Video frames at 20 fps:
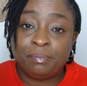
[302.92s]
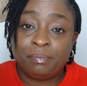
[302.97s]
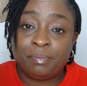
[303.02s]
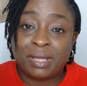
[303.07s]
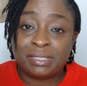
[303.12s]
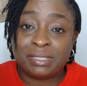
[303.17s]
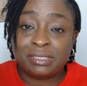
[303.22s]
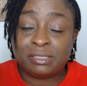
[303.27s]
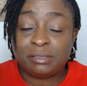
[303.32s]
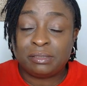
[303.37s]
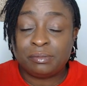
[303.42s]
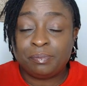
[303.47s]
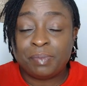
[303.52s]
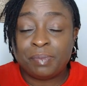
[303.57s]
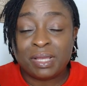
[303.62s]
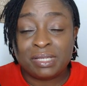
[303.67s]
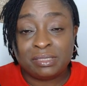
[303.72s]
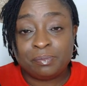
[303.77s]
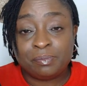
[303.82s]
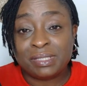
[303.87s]

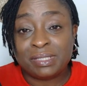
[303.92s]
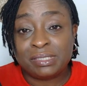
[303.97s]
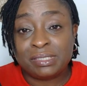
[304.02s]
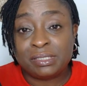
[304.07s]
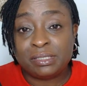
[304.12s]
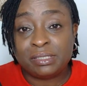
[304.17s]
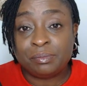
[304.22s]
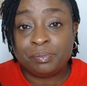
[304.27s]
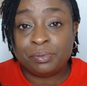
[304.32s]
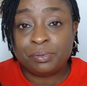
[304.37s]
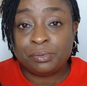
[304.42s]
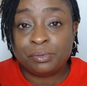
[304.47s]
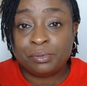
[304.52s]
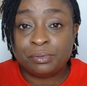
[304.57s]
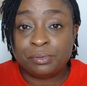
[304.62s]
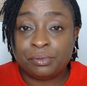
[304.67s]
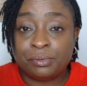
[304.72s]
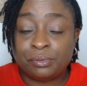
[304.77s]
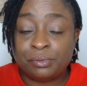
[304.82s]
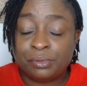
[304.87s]
past
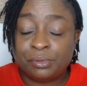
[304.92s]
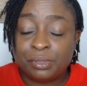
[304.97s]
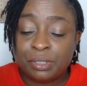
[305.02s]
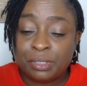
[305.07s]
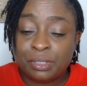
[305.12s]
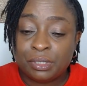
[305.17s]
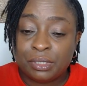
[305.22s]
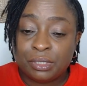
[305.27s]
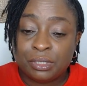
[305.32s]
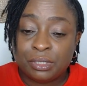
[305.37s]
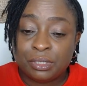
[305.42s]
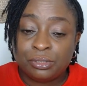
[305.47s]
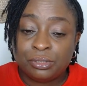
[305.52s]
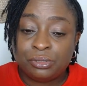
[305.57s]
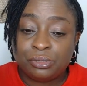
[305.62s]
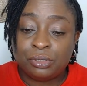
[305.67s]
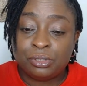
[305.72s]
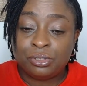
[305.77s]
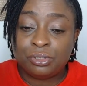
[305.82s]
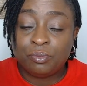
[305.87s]
participle.
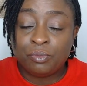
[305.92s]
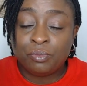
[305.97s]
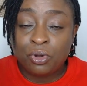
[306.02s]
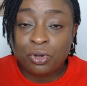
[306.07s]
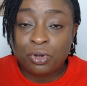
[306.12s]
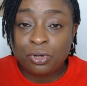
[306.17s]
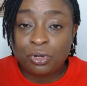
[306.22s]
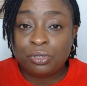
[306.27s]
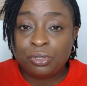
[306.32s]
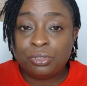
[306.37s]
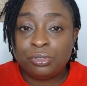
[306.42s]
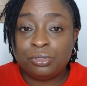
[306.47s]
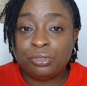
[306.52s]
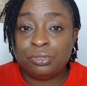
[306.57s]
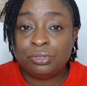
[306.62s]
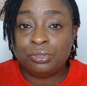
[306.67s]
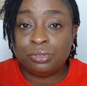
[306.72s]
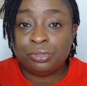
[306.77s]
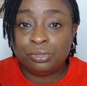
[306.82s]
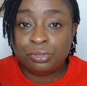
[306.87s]
So the more
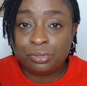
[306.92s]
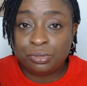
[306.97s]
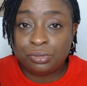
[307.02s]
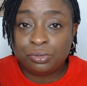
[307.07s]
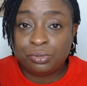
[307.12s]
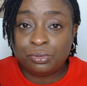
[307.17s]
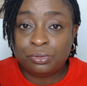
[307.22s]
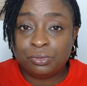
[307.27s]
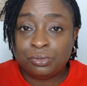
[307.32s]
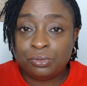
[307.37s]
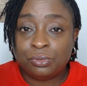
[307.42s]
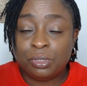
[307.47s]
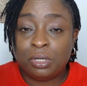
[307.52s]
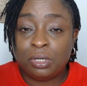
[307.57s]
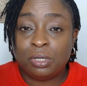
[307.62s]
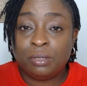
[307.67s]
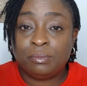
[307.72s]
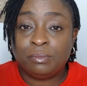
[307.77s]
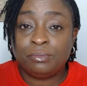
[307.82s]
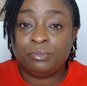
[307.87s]
you
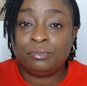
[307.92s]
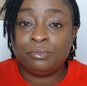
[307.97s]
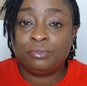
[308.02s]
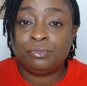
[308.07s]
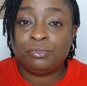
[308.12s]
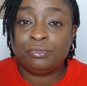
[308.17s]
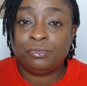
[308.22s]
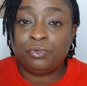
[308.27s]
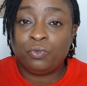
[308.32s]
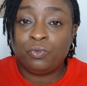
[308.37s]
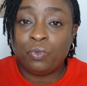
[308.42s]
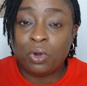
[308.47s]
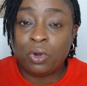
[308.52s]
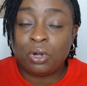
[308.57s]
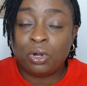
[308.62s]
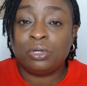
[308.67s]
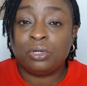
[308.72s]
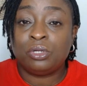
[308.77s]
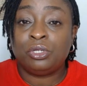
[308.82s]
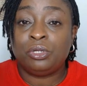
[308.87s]

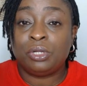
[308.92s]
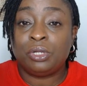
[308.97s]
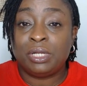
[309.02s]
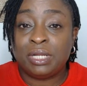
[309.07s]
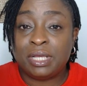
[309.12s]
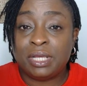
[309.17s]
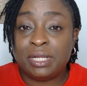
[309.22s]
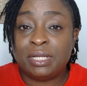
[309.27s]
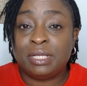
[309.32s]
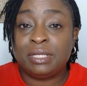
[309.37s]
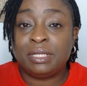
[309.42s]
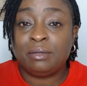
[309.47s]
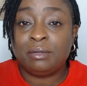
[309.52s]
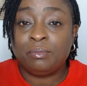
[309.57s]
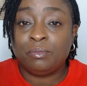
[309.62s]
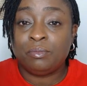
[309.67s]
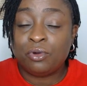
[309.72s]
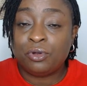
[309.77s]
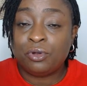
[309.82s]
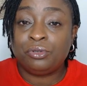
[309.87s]
work on your learning, the
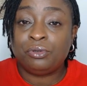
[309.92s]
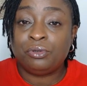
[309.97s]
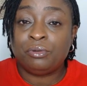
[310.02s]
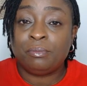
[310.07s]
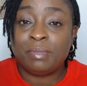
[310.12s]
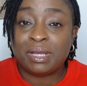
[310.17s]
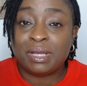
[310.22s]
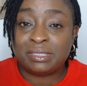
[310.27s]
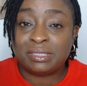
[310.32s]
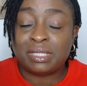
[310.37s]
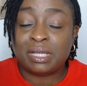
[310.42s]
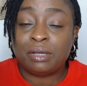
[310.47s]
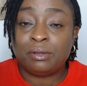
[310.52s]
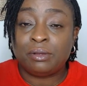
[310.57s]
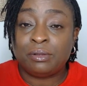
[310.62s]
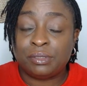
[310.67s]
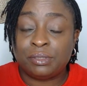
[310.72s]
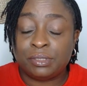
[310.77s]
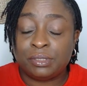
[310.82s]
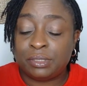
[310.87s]
more you master
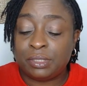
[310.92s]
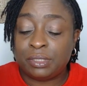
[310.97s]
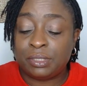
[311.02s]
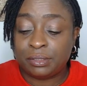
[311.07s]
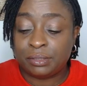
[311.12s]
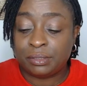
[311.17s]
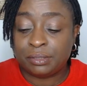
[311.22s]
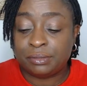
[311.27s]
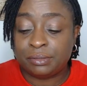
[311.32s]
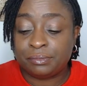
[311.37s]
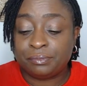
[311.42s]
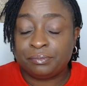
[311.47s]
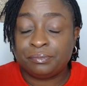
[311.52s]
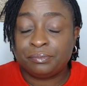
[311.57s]
all these things.